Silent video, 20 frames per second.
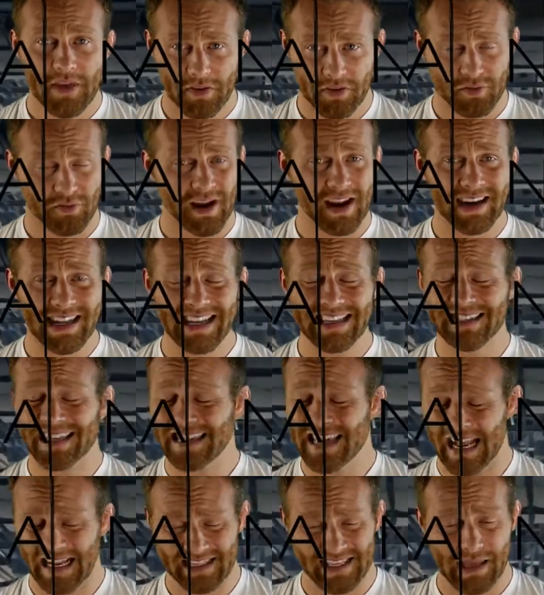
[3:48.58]
Stranding is the
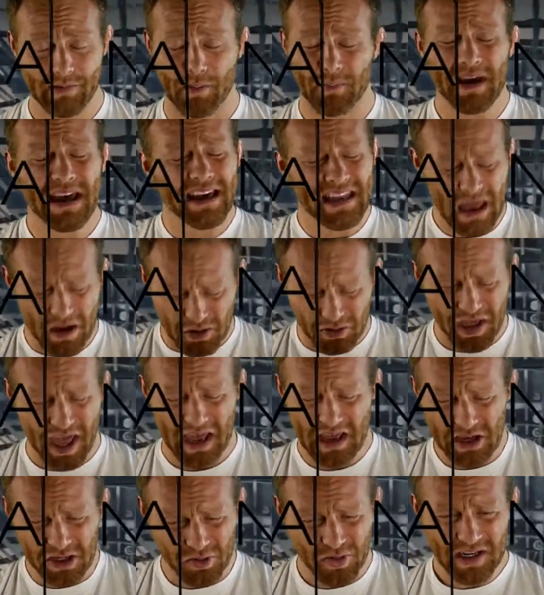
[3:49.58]
next game up. Now,
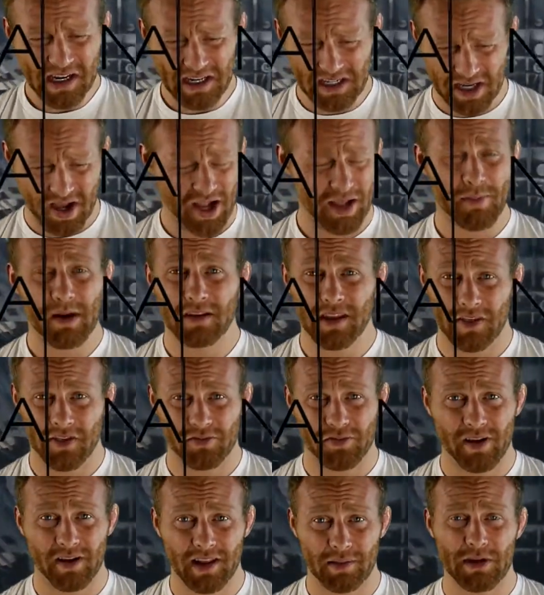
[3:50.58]
okay, do I need to talk about Death
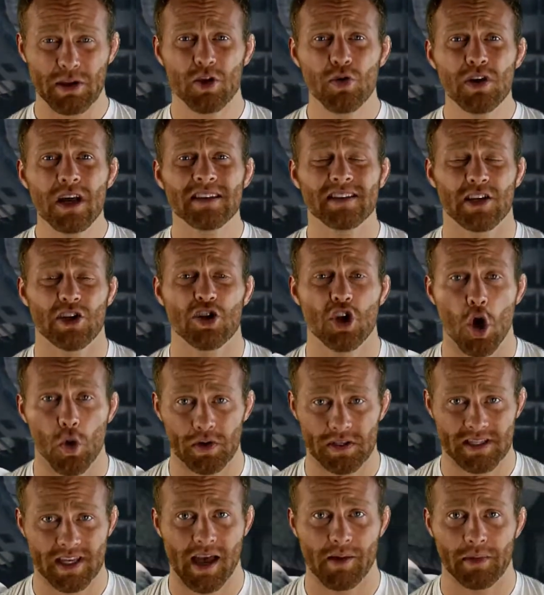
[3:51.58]
Stranding? I mean, who doesn't know
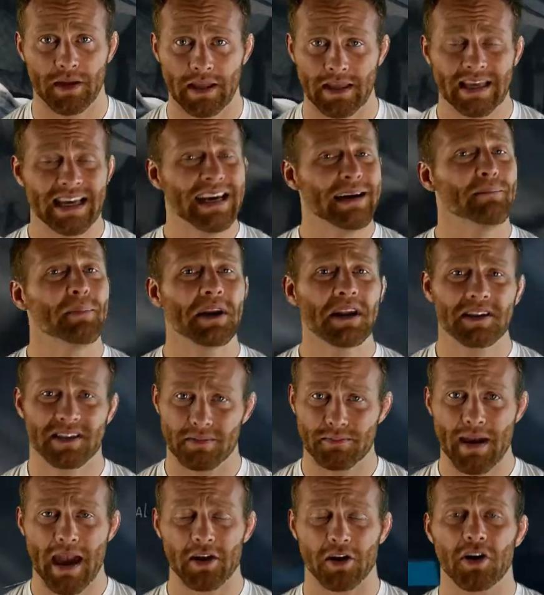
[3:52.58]
it's coming? But it doesn't
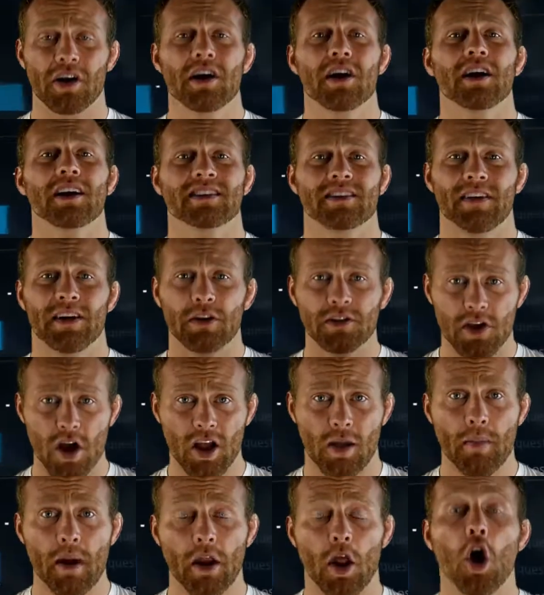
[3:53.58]
matter, because if I don't talk
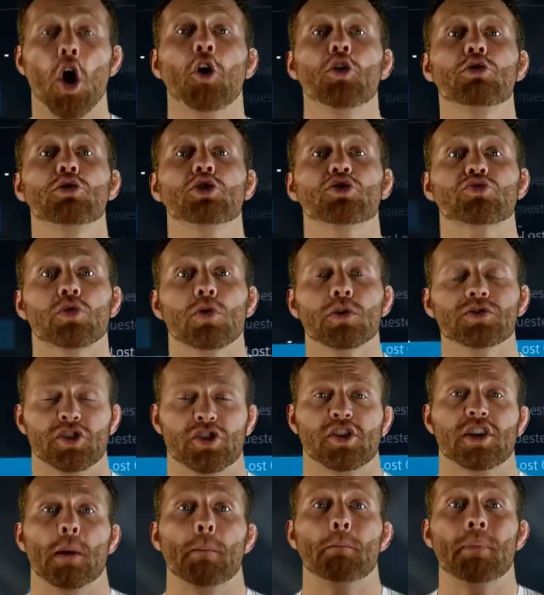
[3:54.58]
about it, all you trolls are
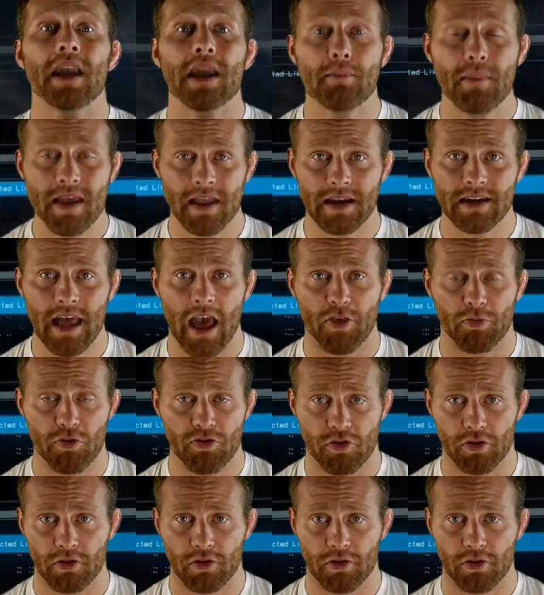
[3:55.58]
going to beat me to death with your